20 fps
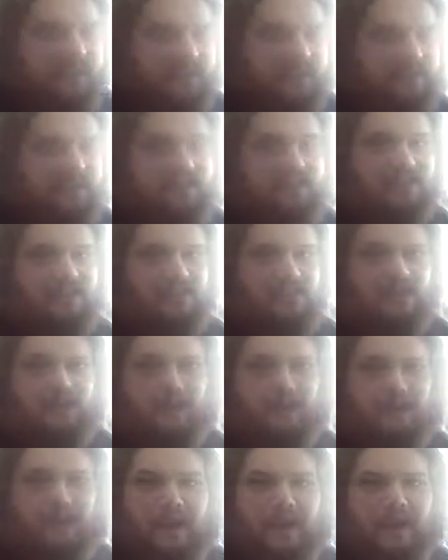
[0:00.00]
Like, seriously,
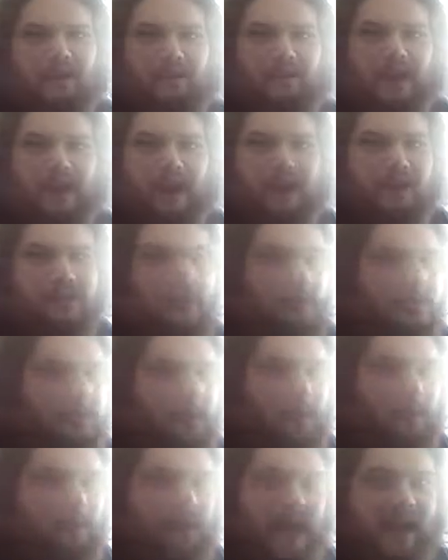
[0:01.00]
you're a fucking pirate, you
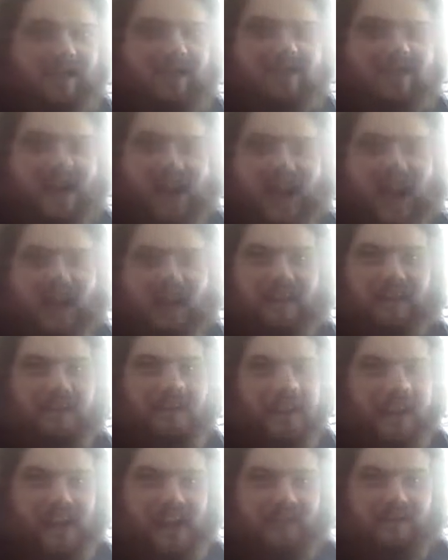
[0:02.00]
go past an
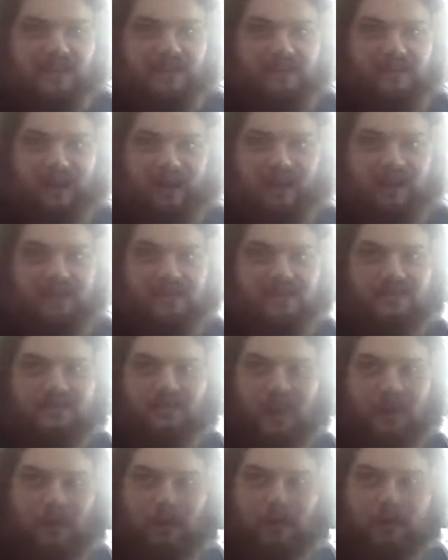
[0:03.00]
island that has a fucking
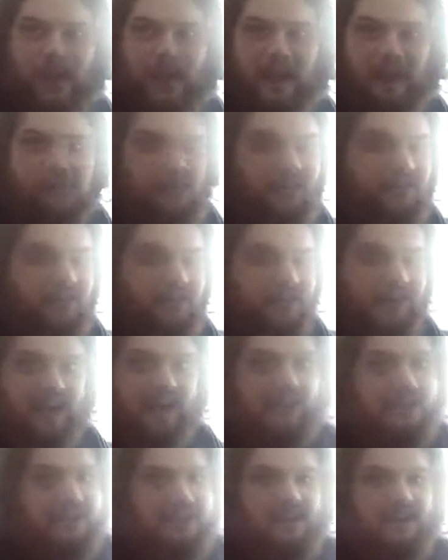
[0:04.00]
skull cave, your
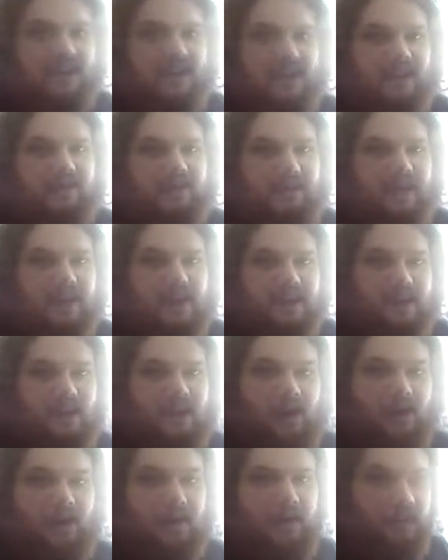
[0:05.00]
dick is gonna get fucking
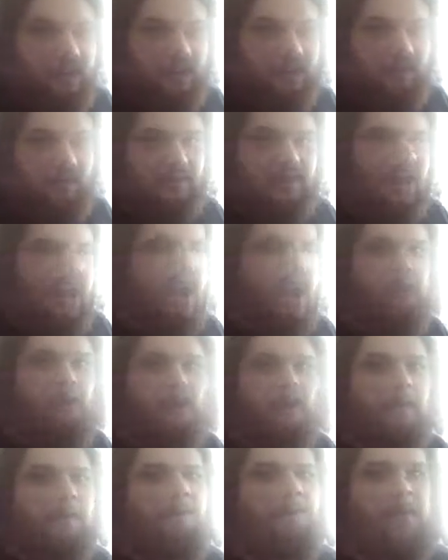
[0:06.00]
hard, and you're gonna be like, I
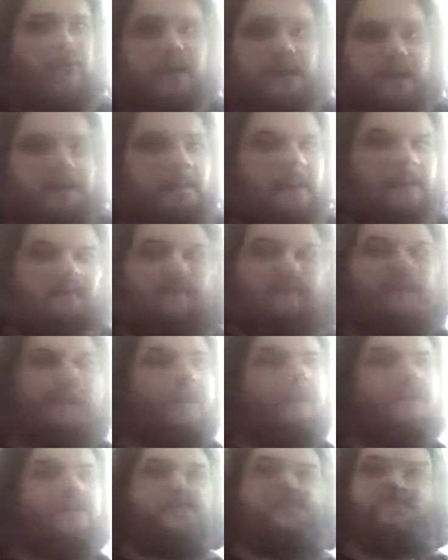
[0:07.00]
wanna bury my
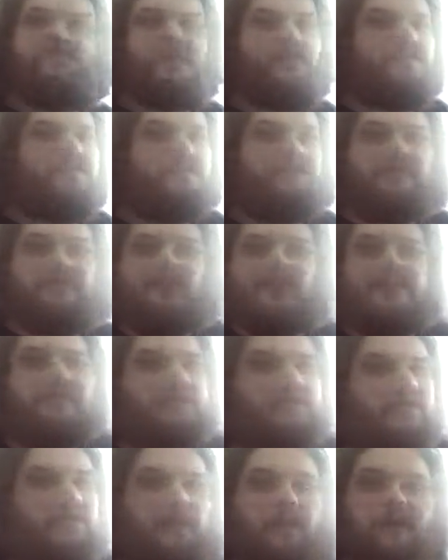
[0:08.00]
fucking treasure in that
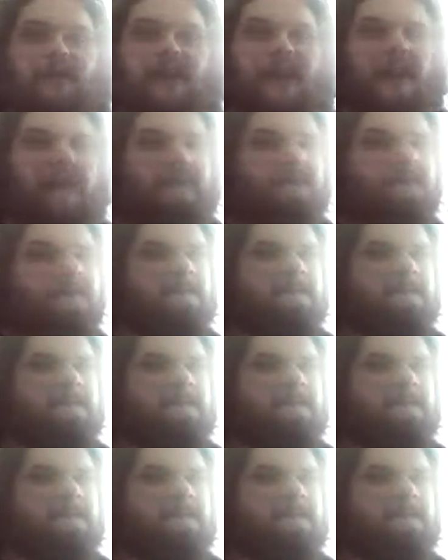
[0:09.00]
skull cave.